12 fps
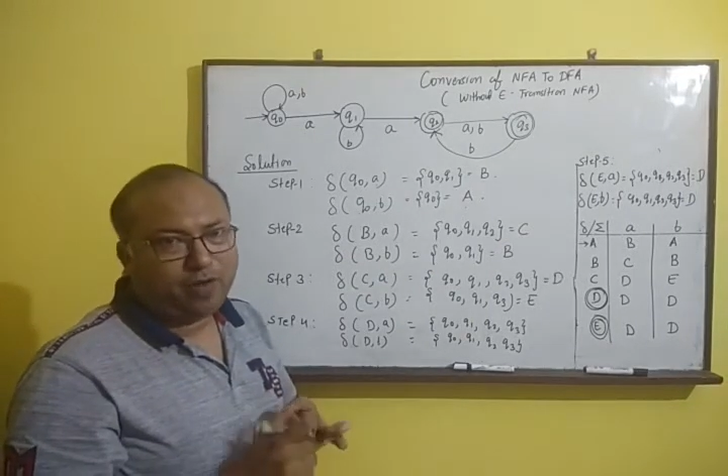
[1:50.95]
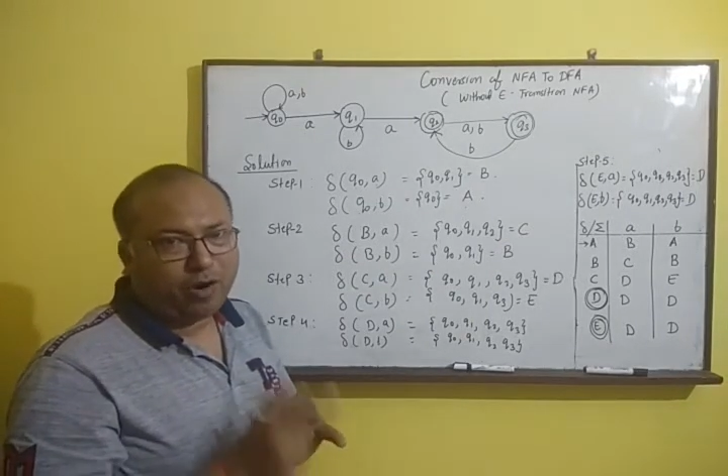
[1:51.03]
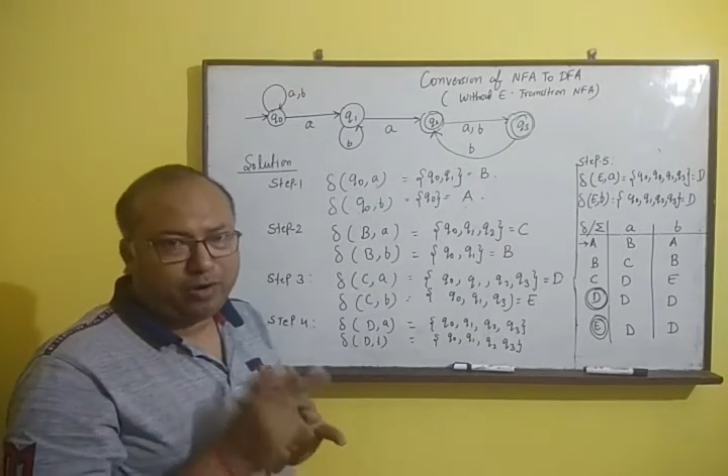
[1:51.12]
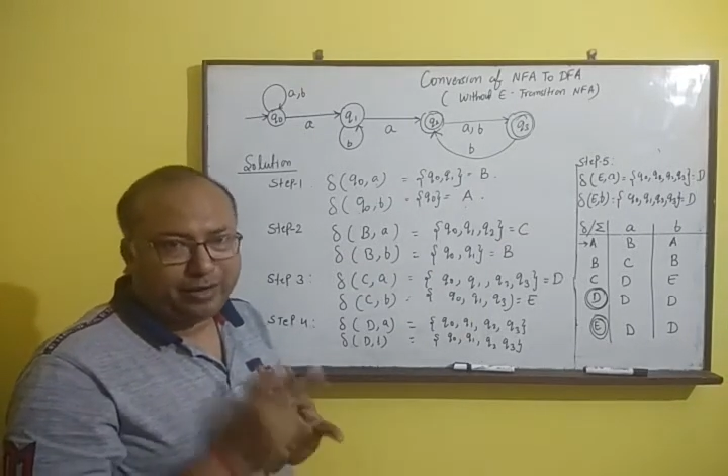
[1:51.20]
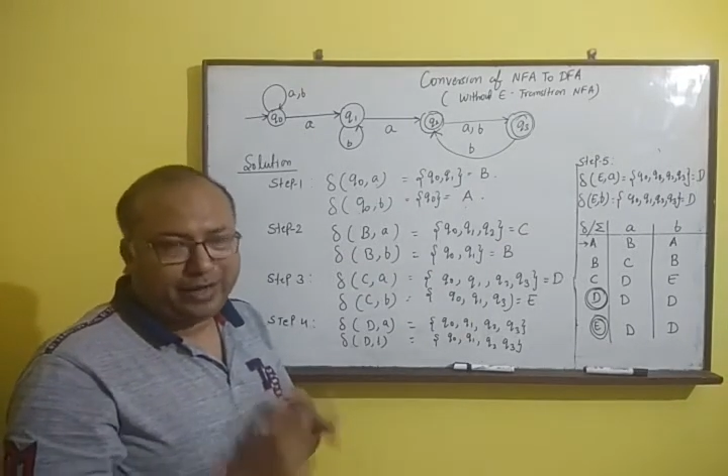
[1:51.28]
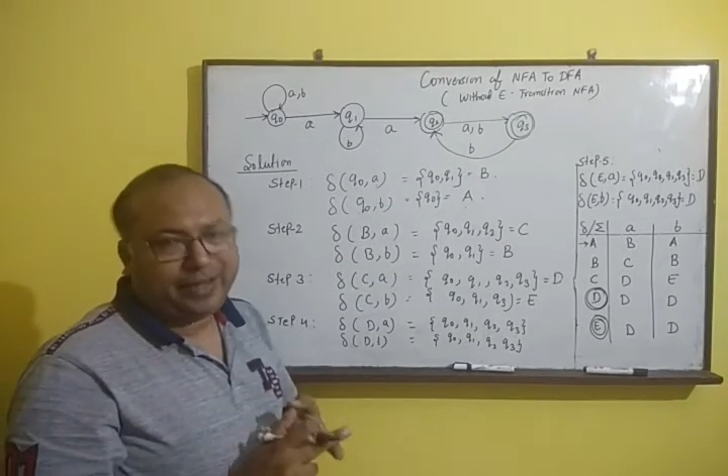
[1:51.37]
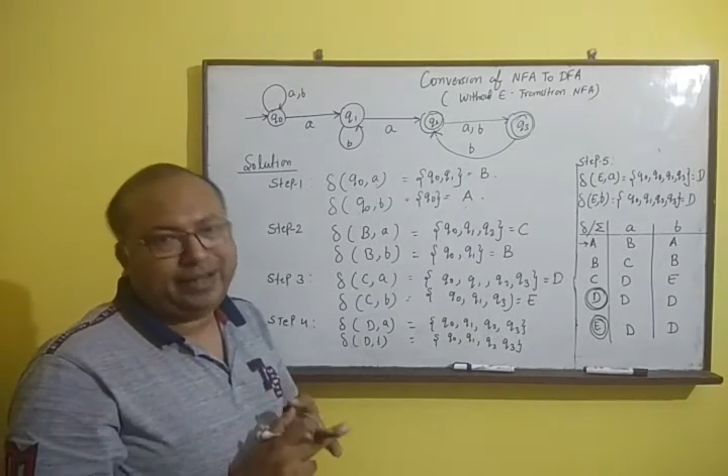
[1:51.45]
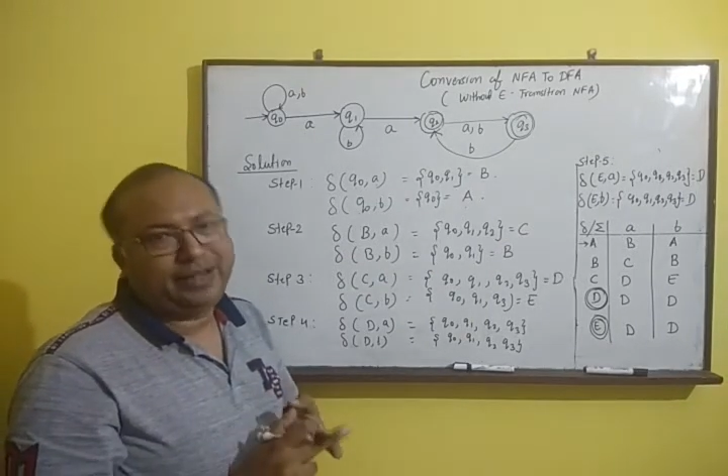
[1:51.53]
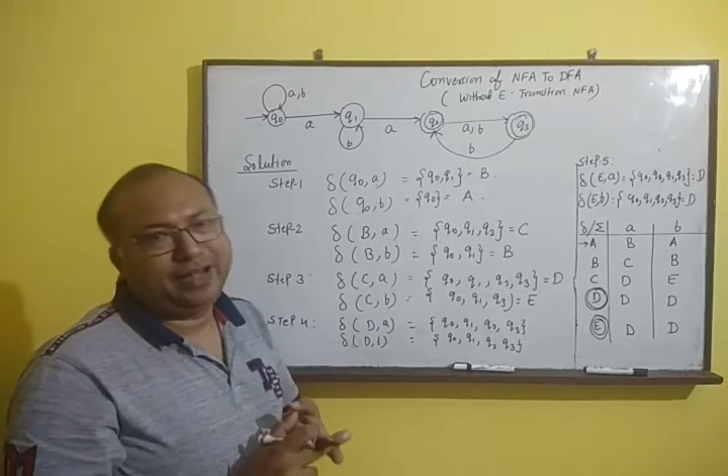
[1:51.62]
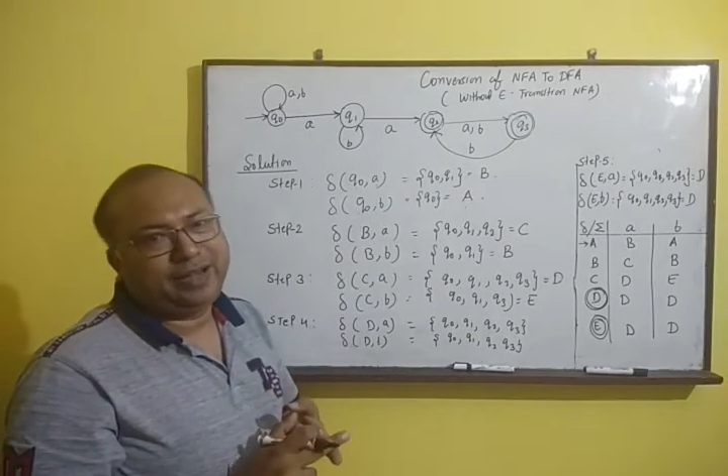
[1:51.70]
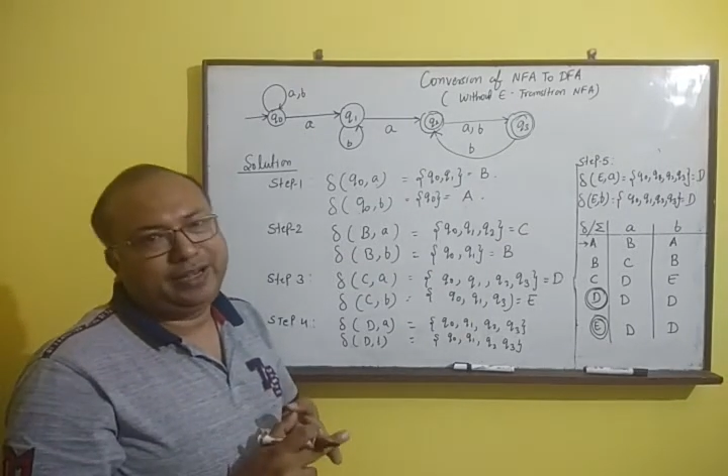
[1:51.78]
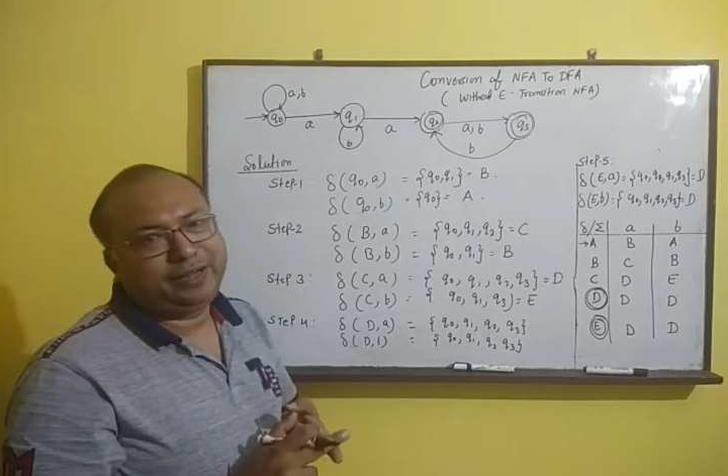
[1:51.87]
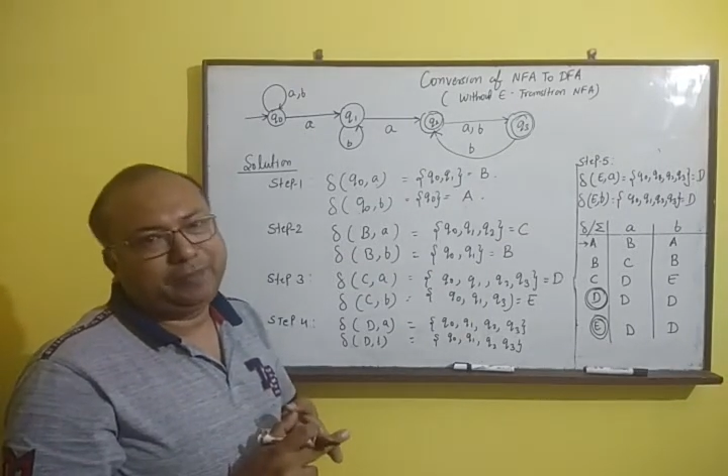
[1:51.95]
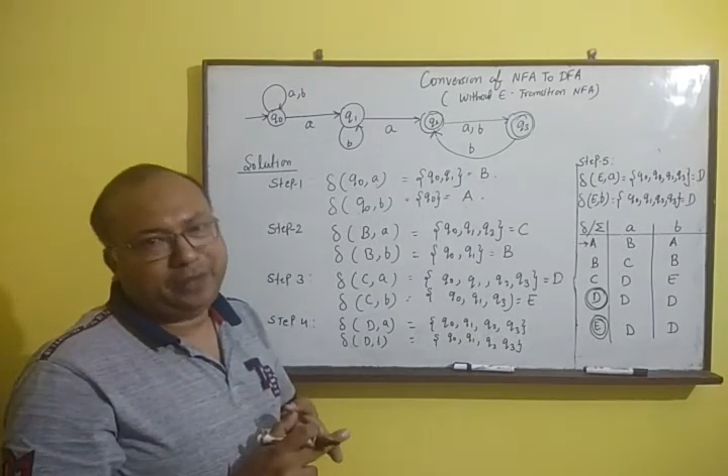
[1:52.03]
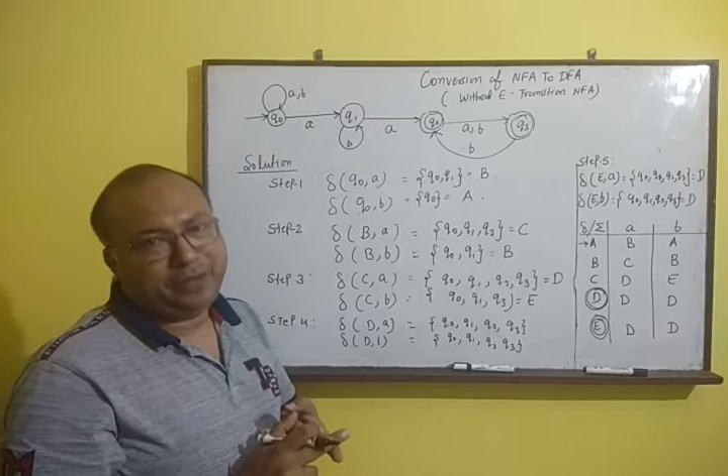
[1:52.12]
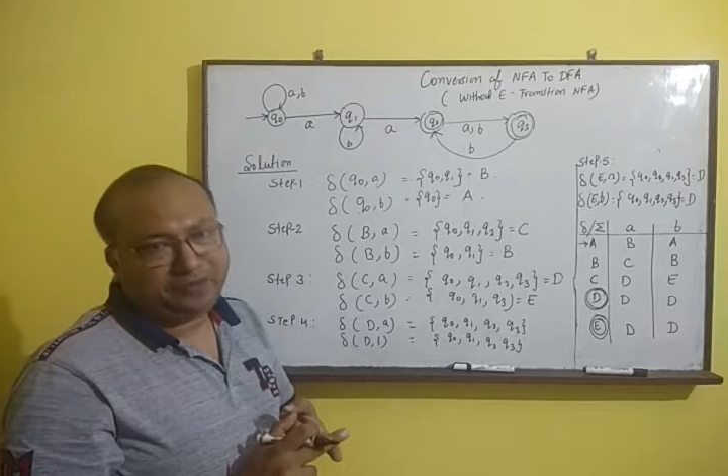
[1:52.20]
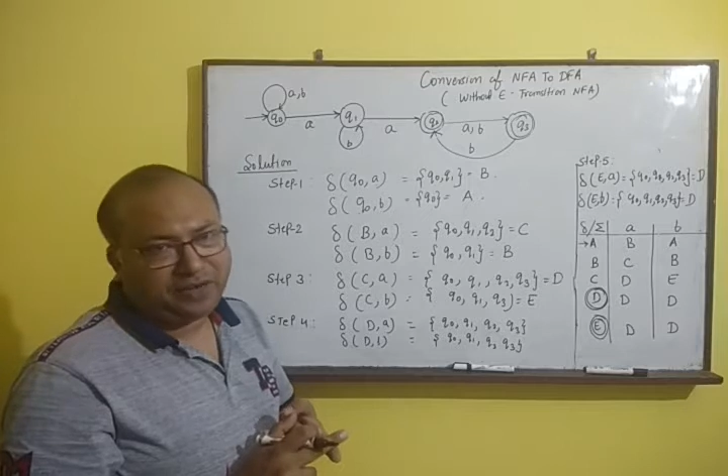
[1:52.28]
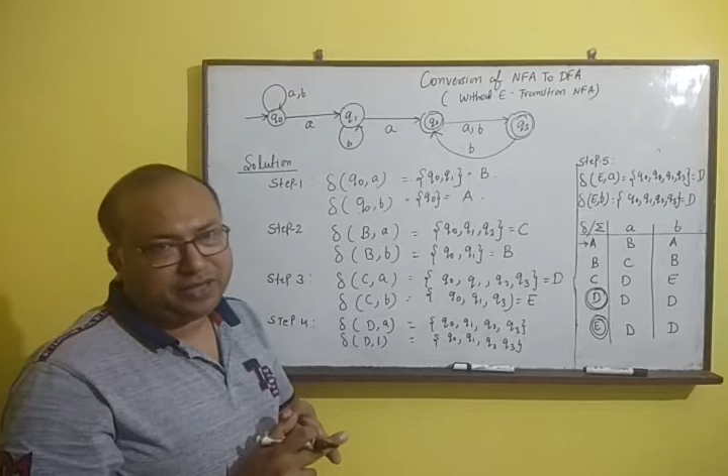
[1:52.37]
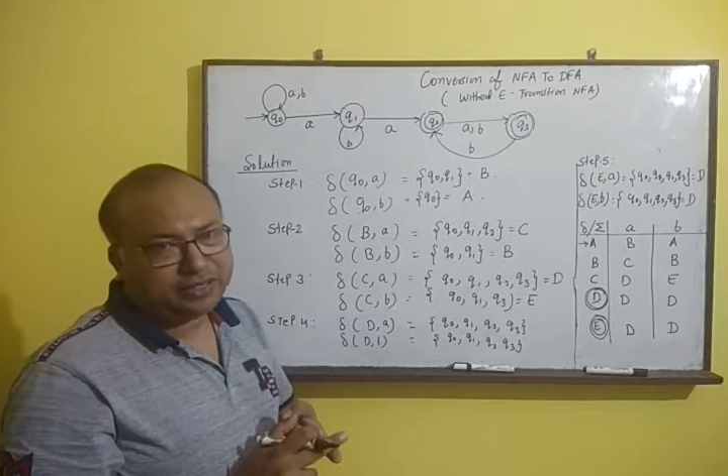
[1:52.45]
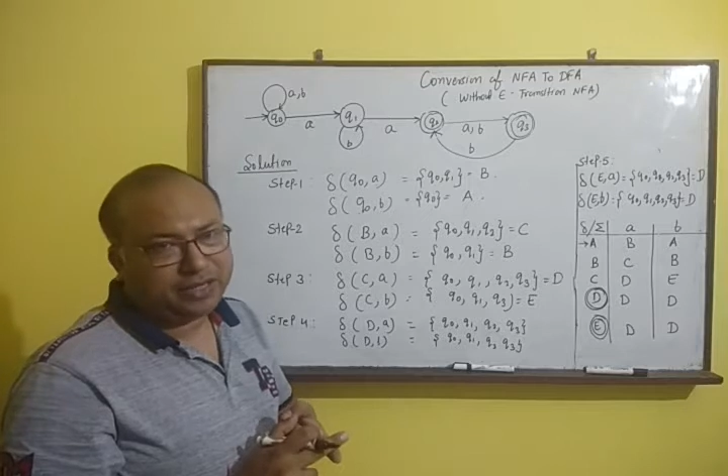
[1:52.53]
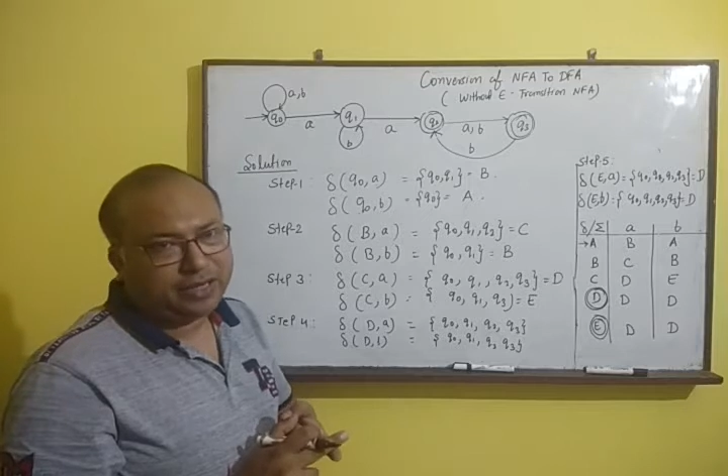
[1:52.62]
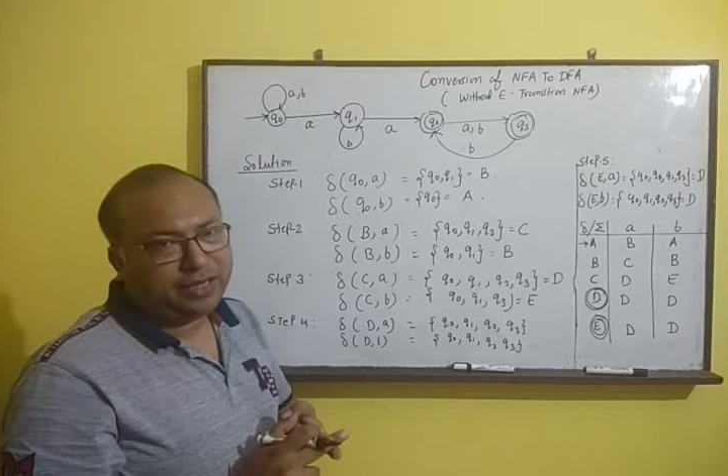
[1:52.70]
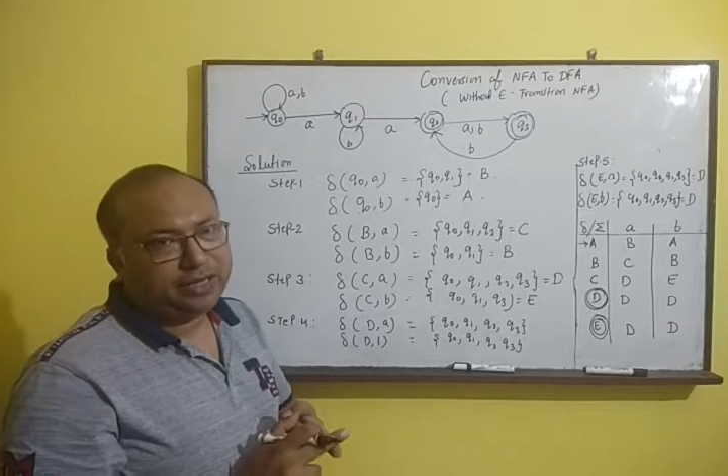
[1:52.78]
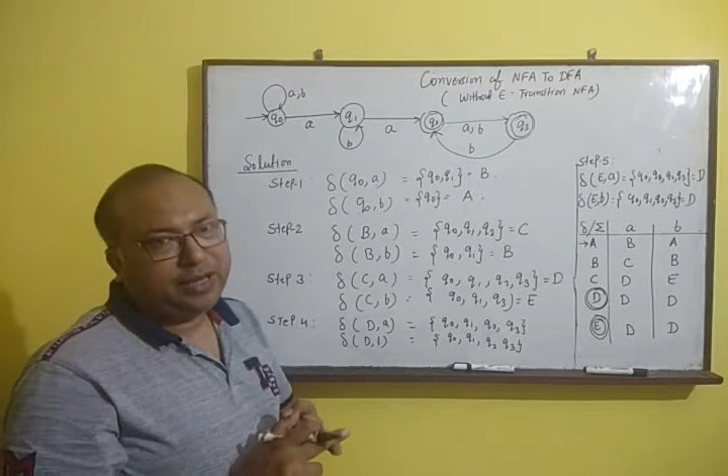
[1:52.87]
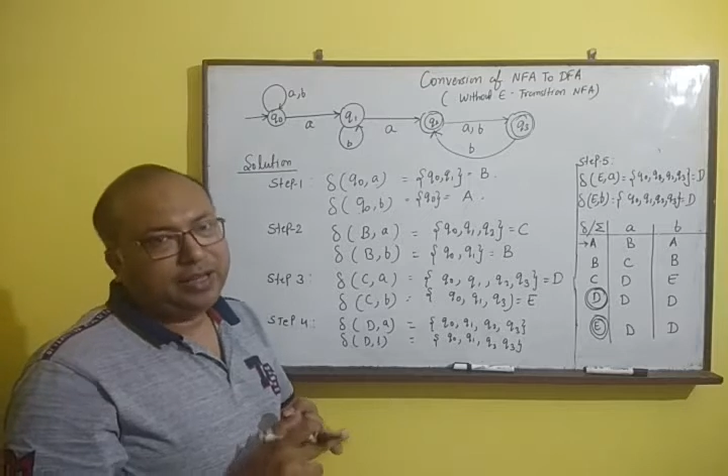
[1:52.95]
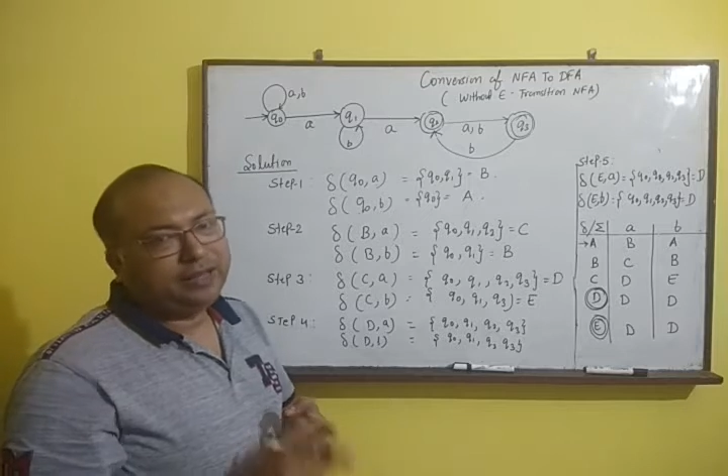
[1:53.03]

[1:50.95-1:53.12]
already done it previously,